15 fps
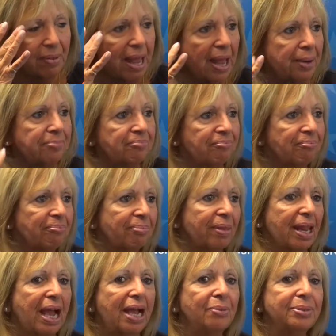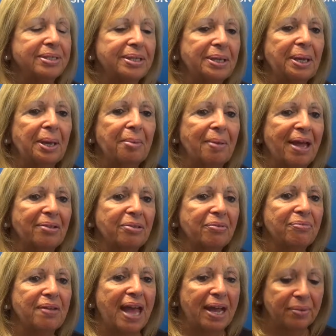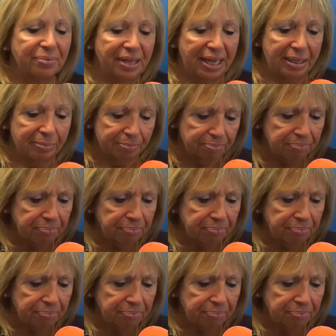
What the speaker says: that, I was thinking about the fact that